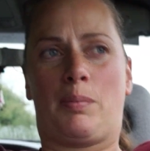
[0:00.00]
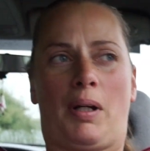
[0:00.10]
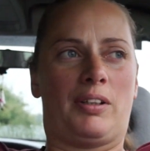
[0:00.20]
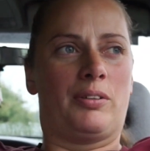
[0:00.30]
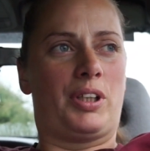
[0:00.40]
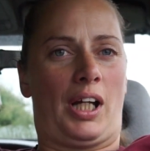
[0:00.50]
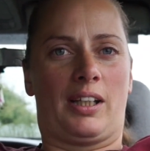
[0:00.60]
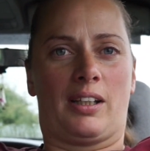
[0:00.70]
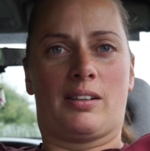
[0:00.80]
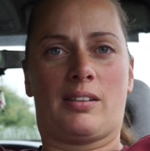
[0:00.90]
a brand new
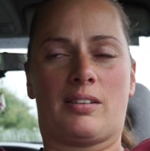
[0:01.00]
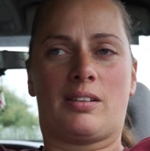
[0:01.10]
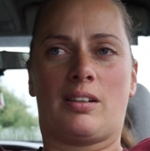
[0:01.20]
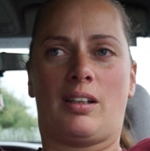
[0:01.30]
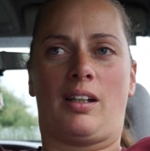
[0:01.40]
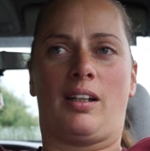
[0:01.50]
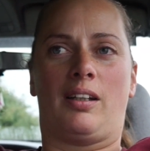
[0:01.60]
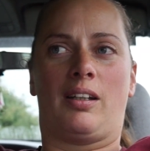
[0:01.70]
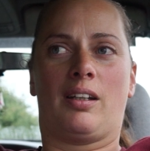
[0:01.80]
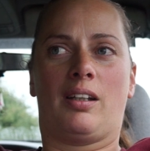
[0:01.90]
jacket,
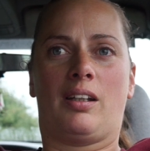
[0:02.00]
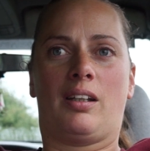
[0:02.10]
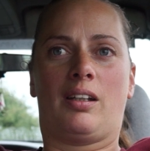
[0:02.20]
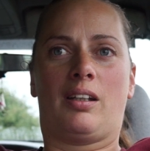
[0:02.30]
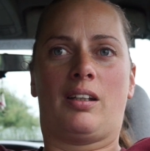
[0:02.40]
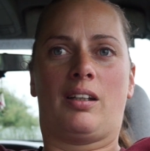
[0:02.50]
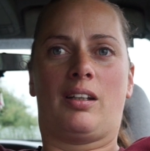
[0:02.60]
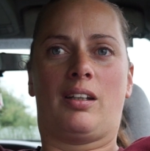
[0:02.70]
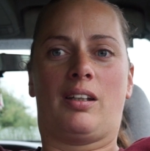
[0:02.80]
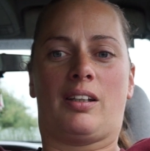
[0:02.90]
and
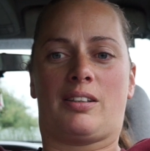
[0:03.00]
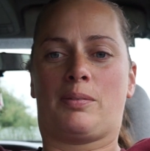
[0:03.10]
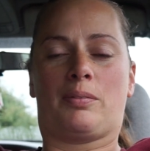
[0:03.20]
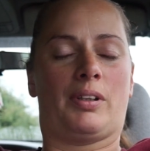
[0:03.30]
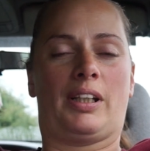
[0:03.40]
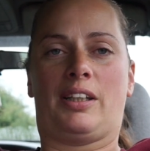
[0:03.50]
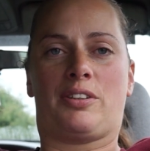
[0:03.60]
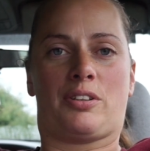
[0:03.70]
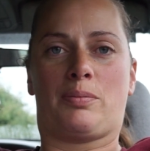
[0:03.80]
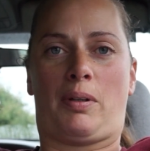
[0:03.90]
it's really
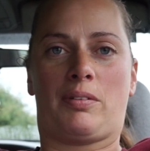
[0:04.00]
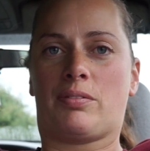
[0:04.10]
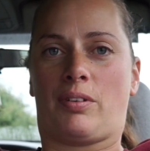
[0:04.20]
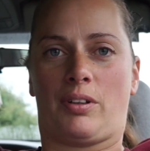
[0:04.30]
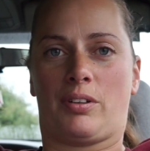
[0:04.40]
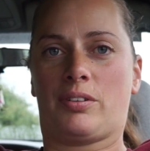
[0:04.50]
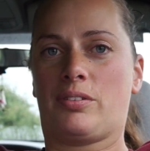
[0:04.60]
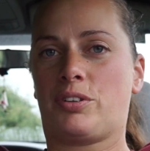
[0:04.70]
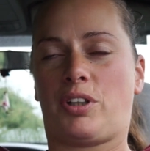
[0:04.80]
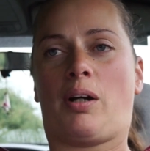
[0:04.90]
just meant for
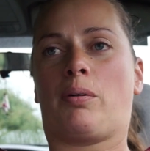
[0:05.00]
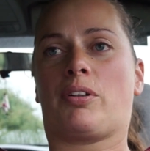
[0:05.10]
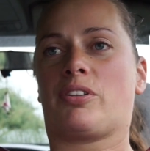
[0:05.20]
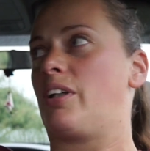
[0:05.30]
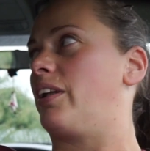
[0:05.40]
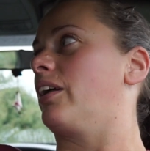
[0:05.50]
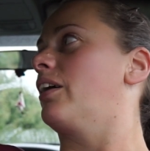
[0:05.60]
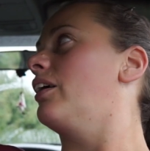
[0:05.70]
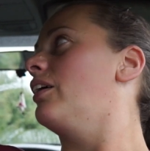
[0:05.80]
showers, I think.